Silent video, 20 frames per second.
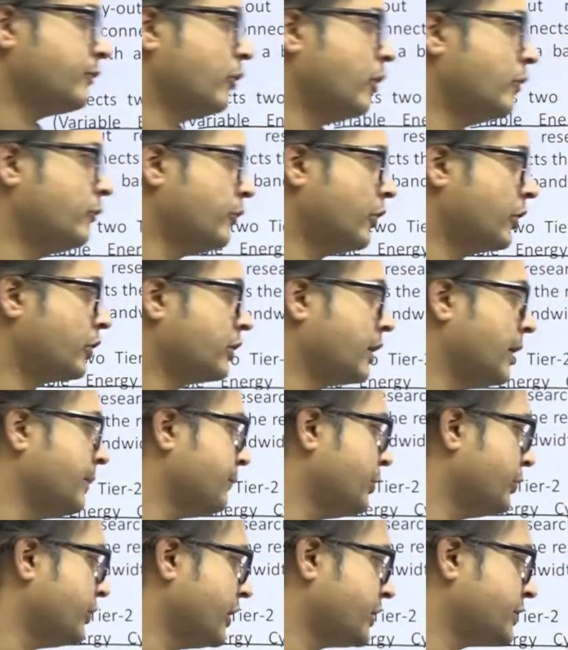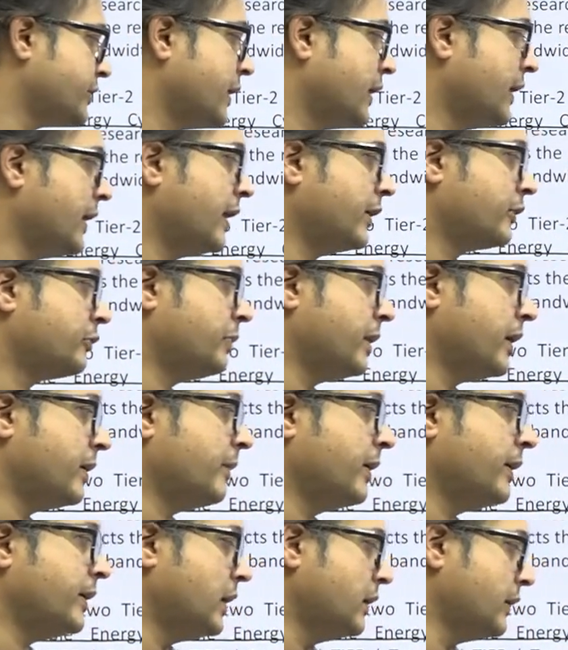for computational and
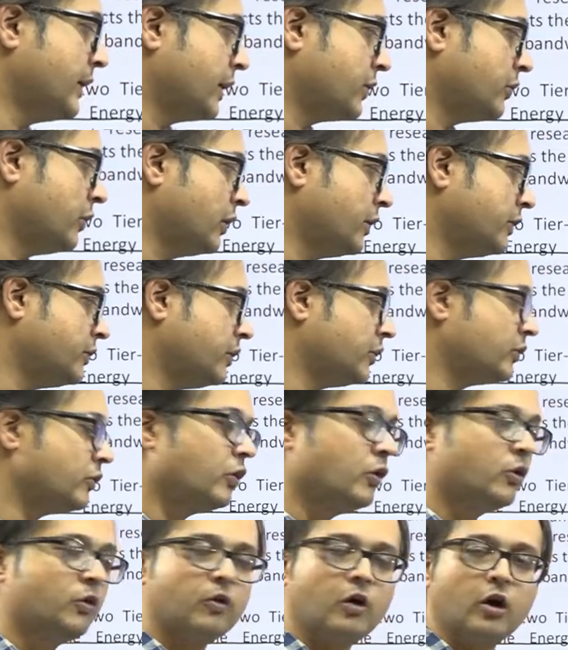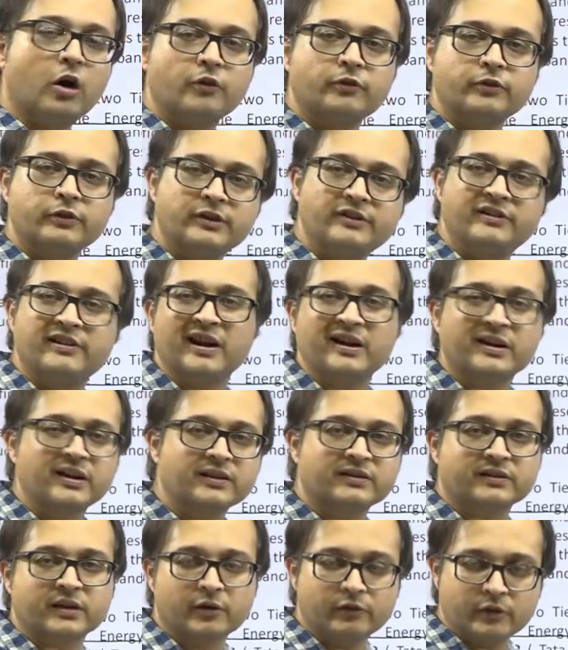experimental technologies of drug
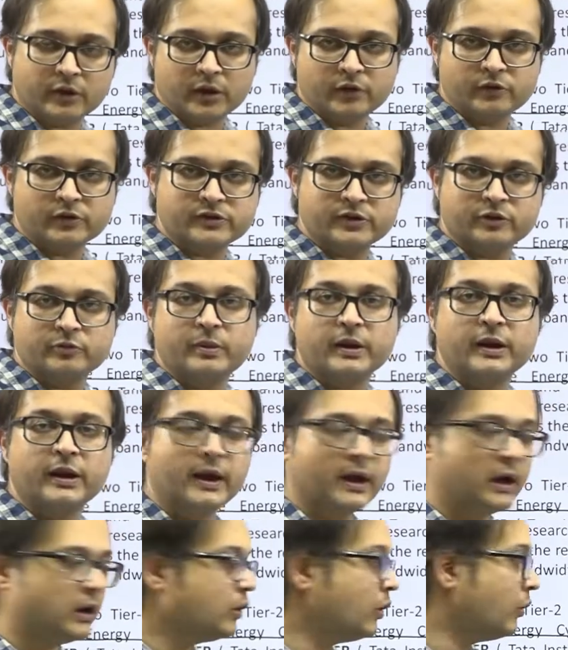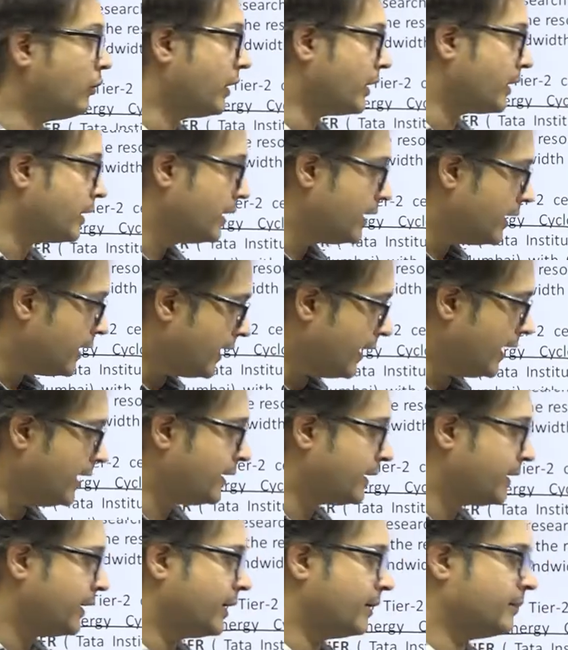discovery, which is being held over
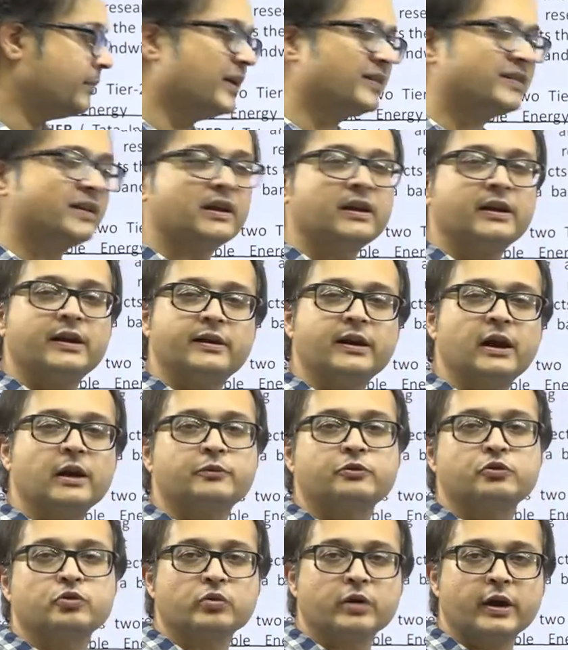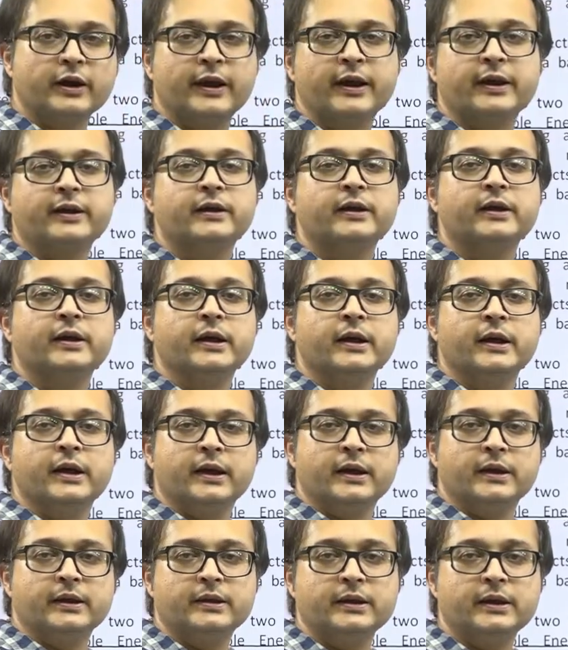NKN. Basically, it helps to connect
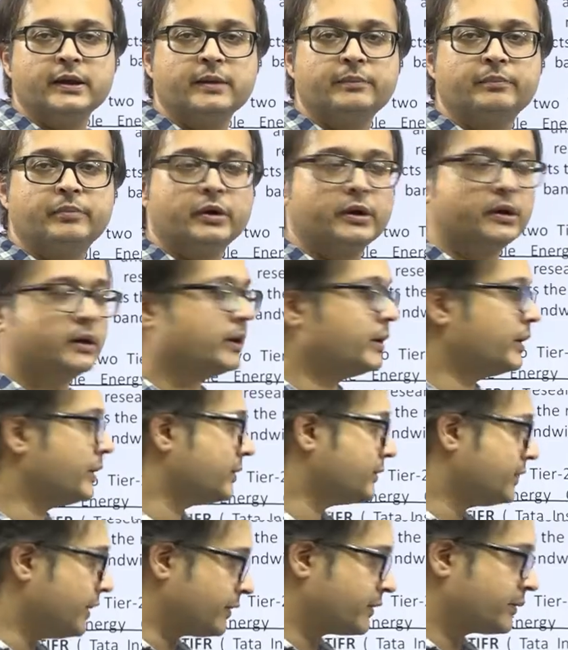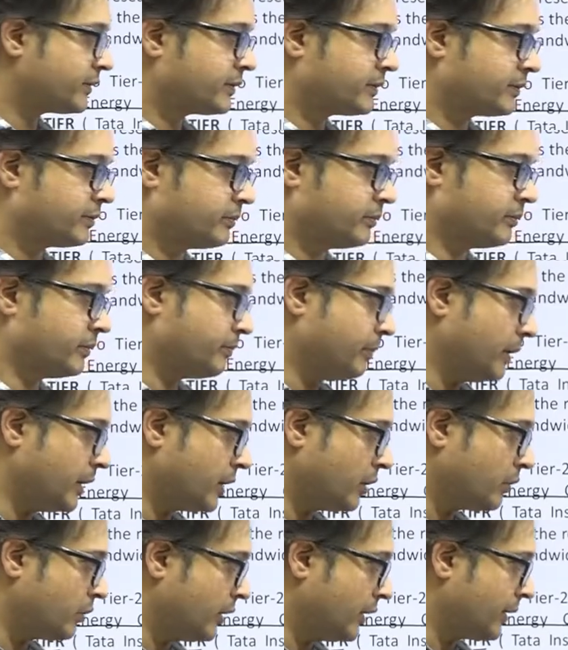the this
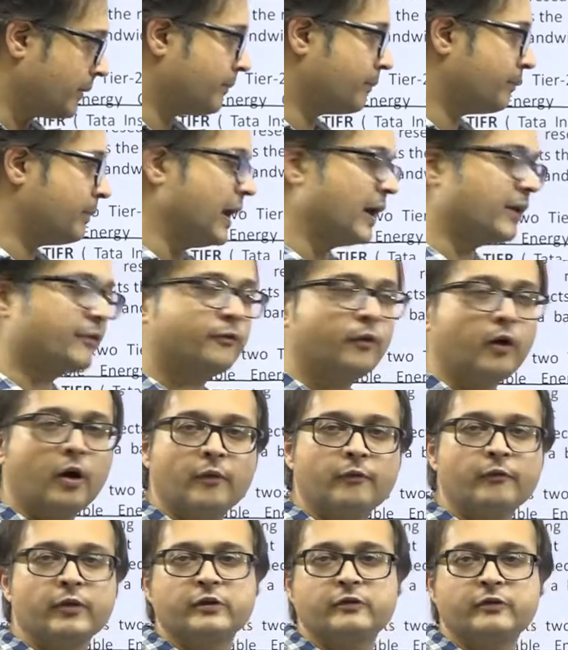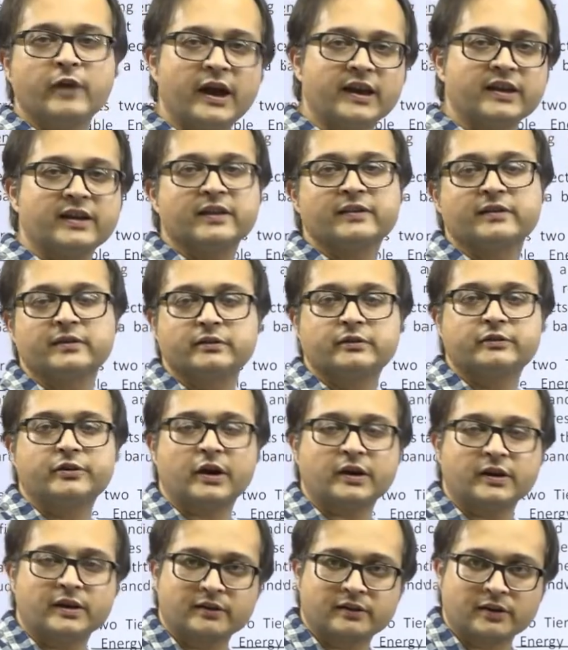particular platform with various drug
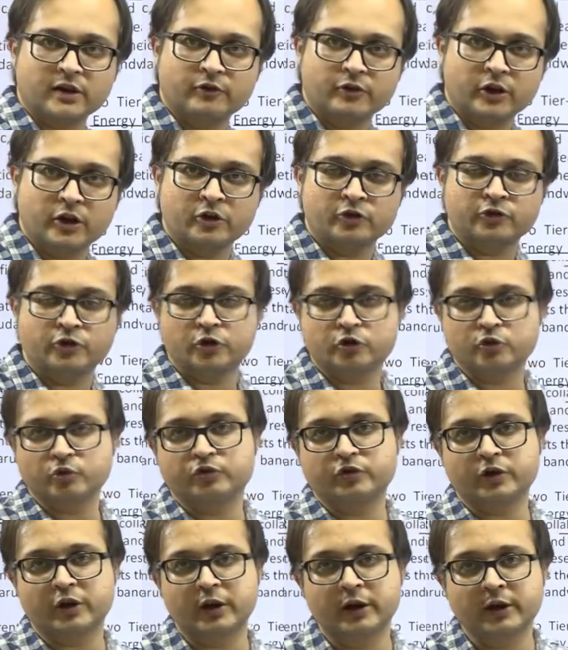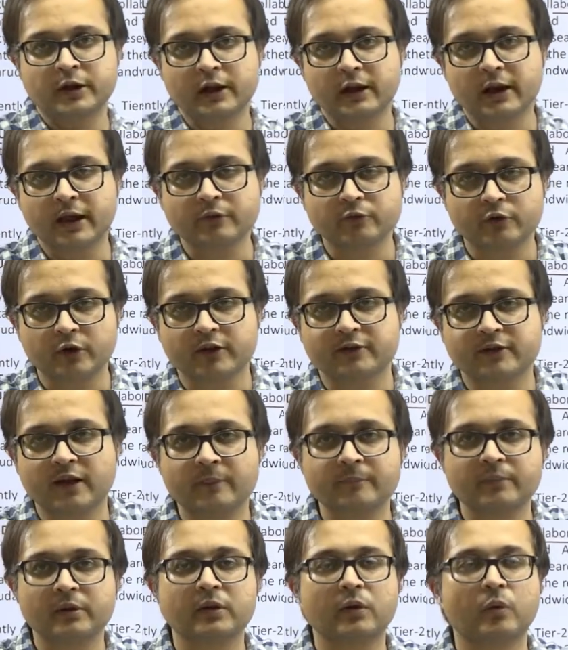discovery institutes in India, like for example the
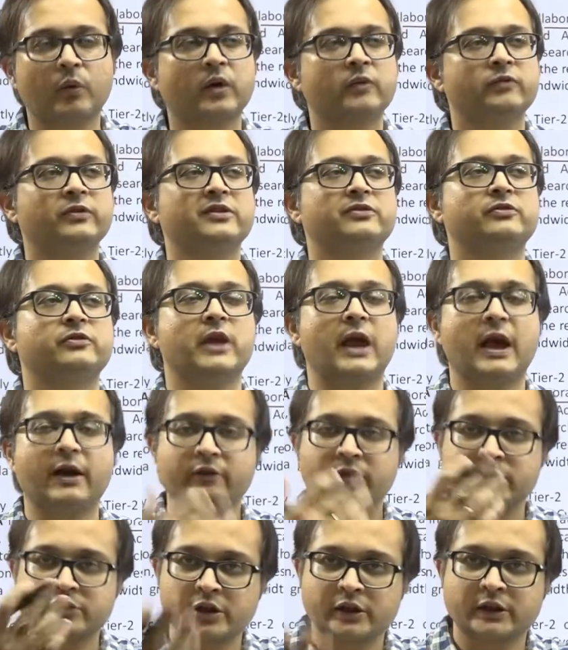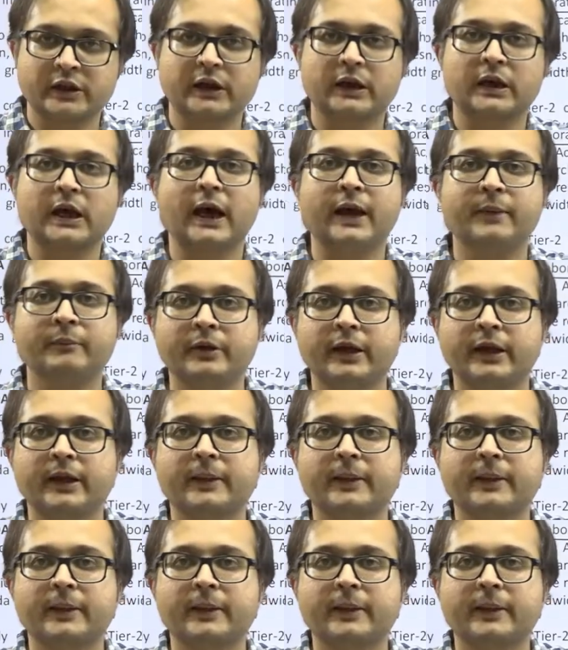one which we have in Chandigarh, IMTech,